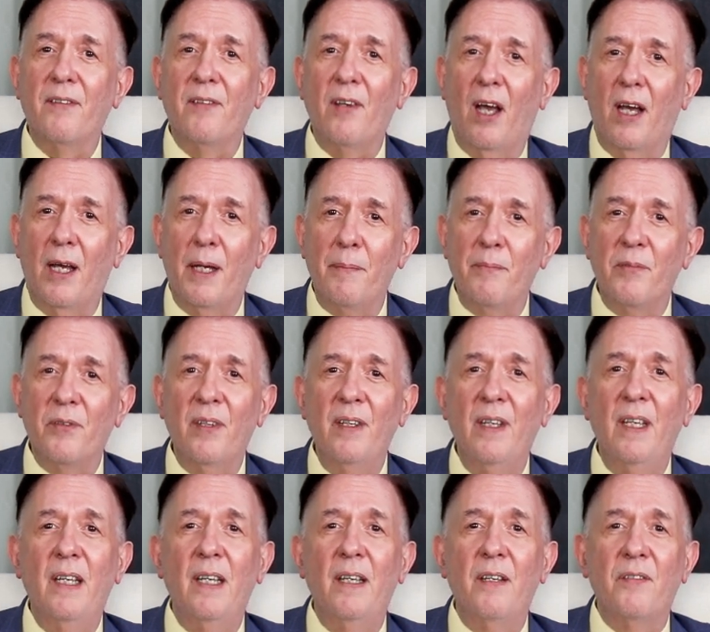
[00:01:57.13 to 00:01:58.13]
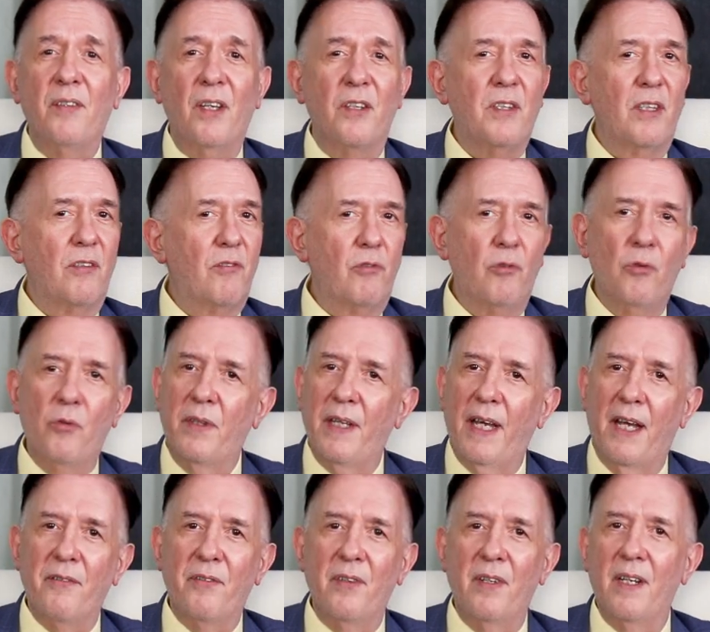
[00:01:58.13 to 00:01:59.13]
times such as
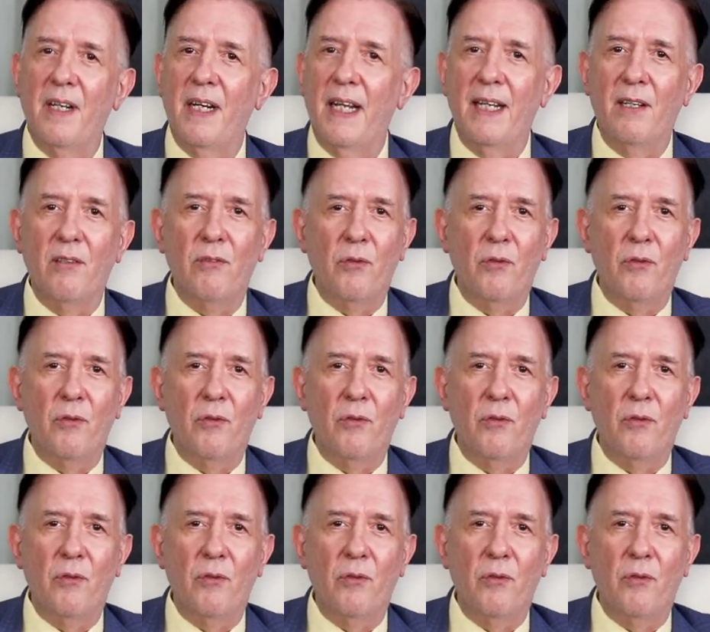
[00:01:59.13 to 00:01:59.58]
2008 and